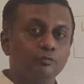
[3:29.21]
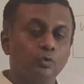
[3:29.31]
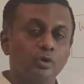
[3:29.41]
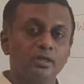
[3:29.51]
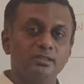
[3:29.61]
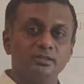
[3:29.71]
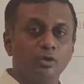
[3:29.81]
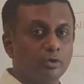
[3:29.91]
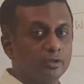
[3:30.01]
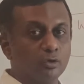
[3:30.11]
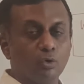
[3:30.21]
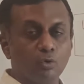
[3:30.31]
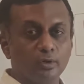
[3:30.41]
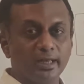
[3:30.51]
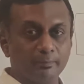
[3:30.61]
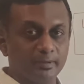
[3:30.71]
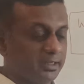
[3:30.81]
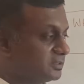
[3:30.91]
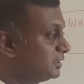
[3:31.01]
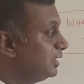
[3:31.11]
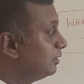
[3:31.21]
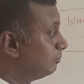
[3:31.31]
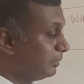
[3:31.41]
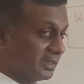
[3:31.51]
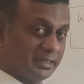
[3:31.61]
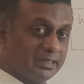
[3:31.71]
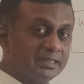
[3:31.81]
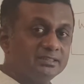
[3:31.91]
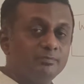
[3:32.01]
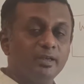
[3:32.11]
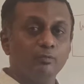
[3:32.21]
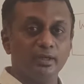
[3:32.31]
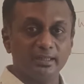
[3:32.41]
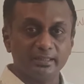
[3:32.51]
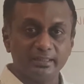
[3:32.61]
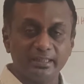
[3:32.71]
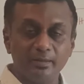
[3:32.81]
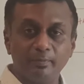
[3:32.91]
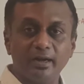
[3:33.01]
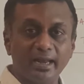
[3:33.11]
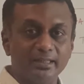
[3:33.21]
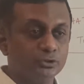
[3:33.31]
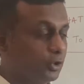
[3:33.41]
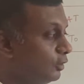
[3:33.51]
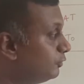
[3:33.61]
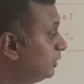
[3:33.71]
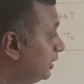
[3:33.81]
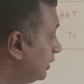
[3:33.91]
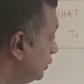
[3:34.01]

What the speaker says: Focus on your own happiness. But that doesn't mean we keep our hands off.